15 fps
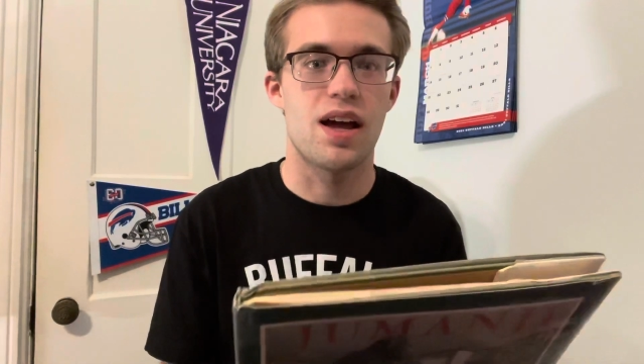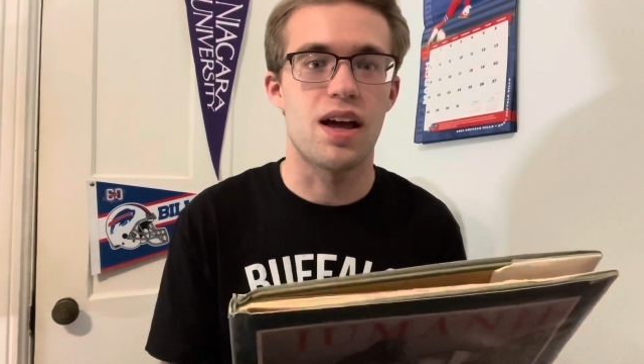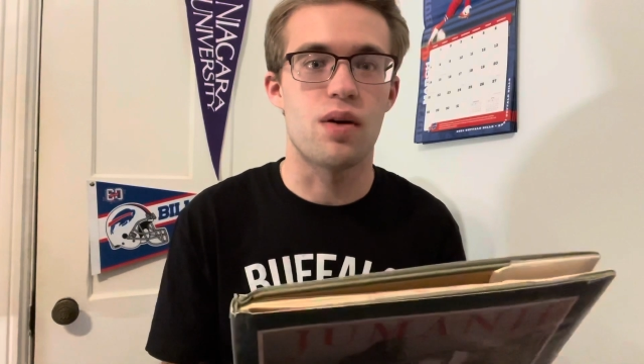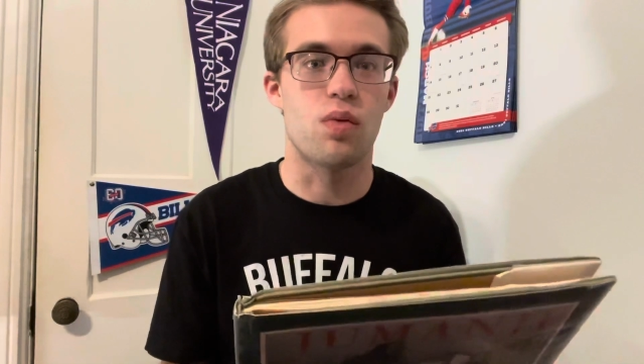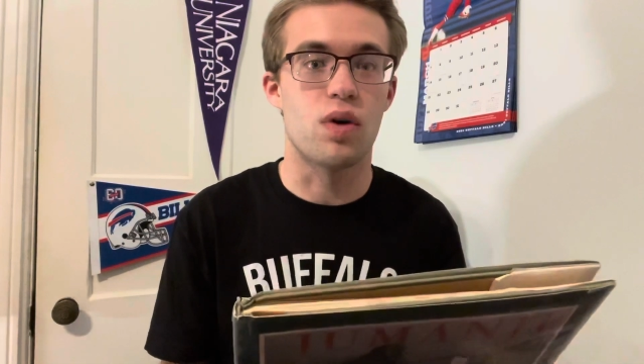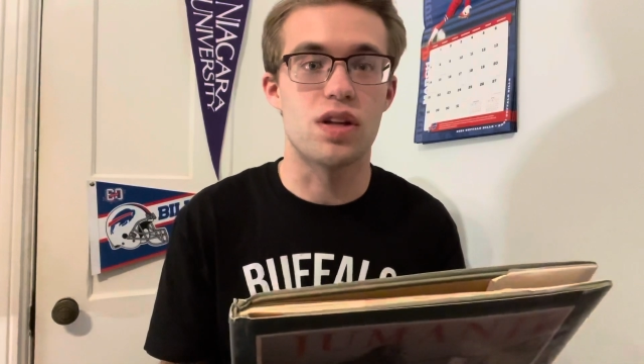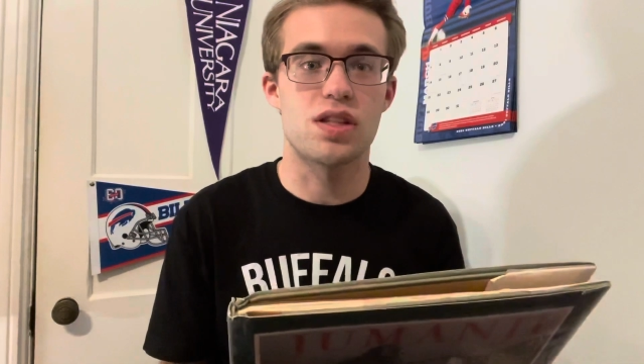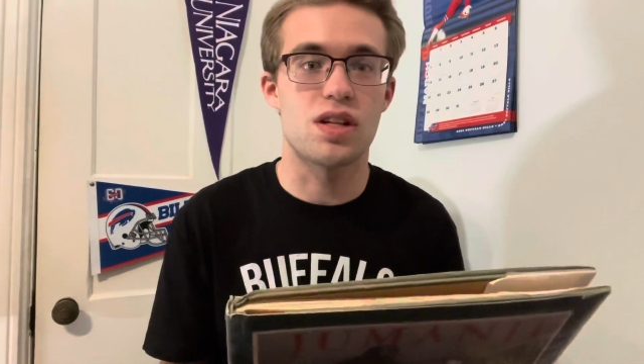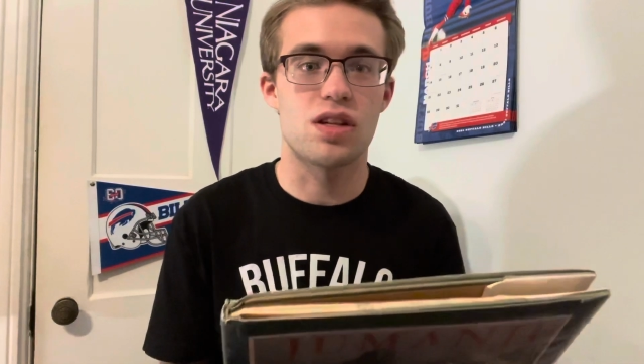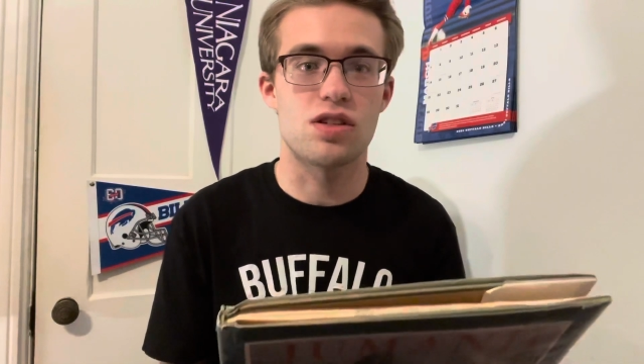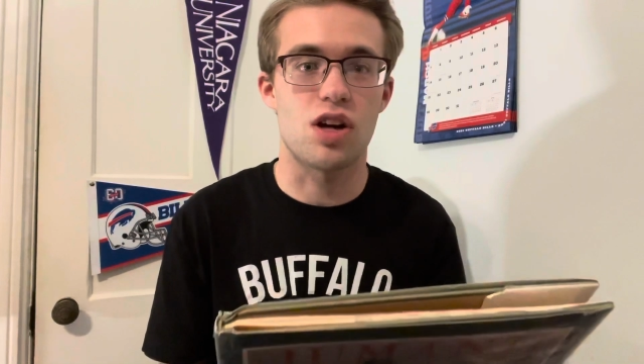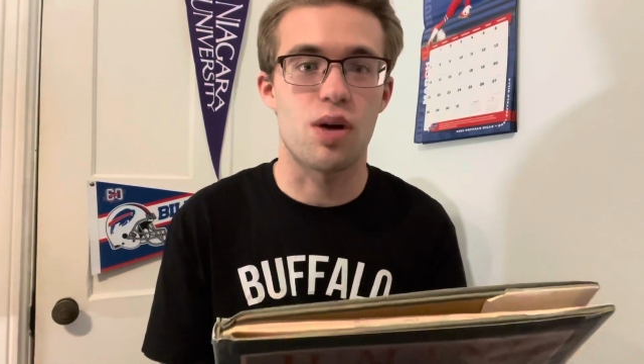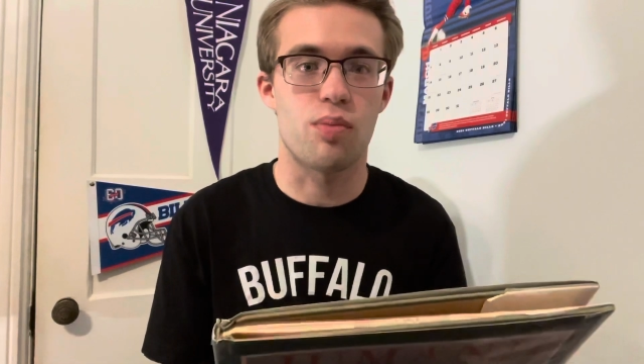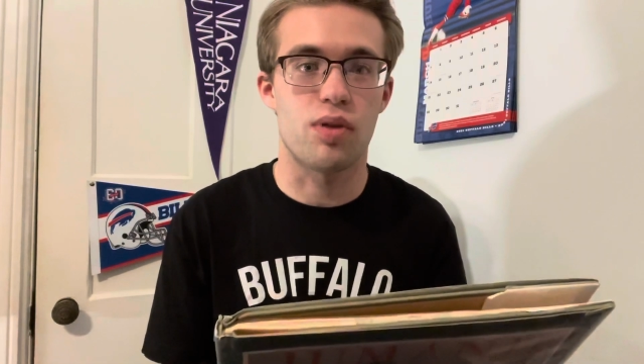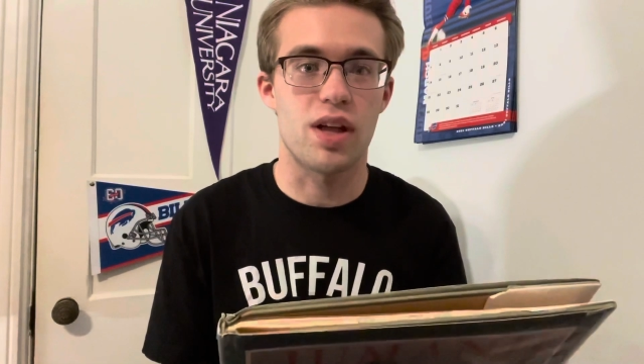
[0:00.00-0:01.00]
once they
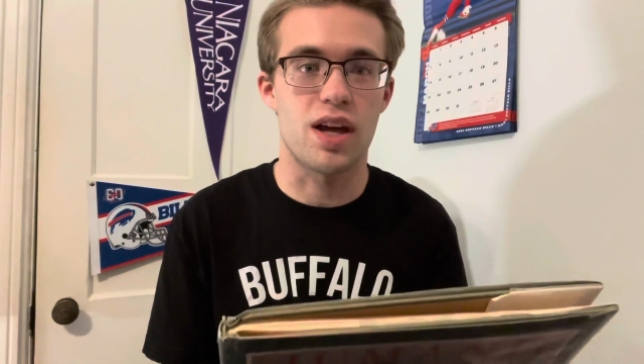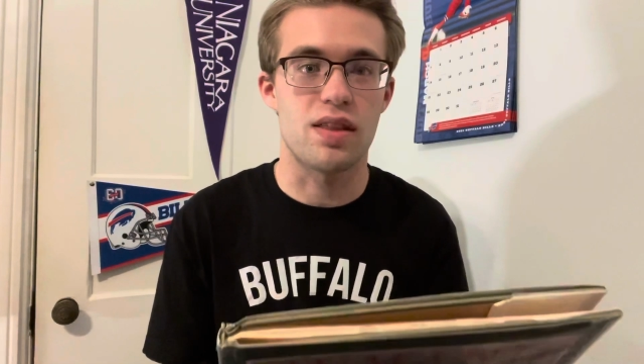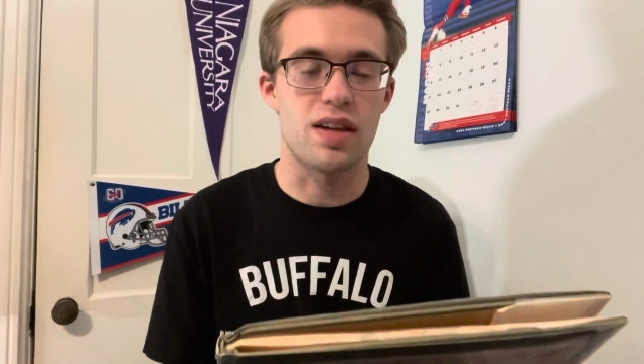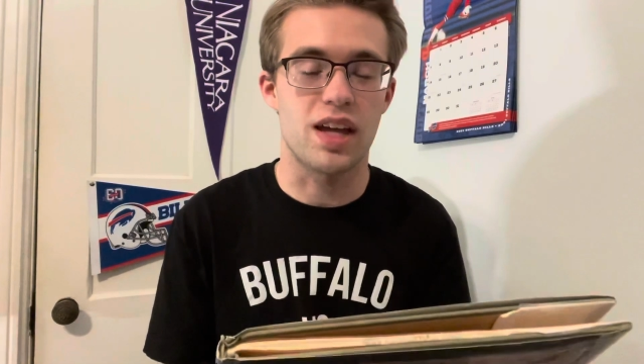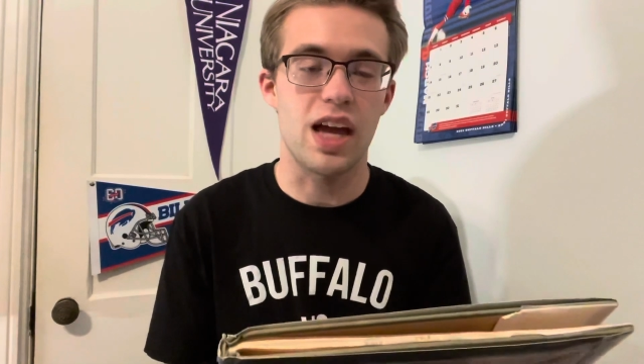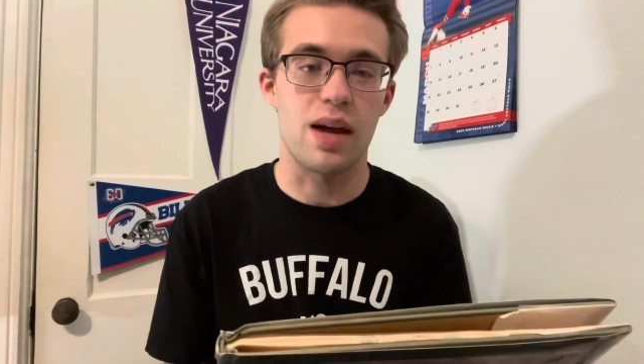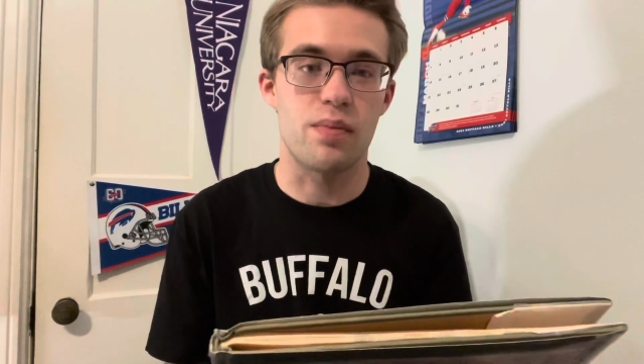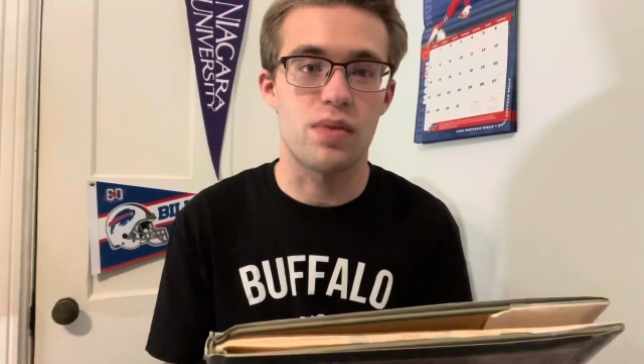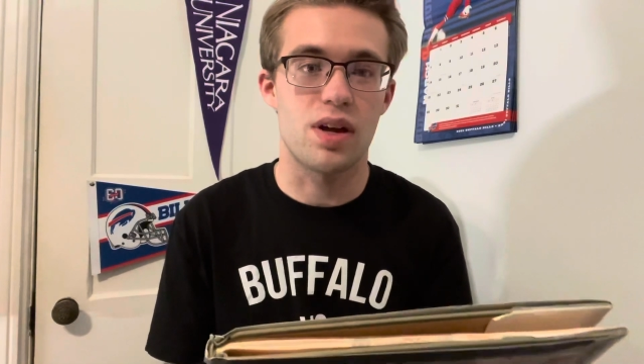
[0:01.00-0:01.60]
start playing the game.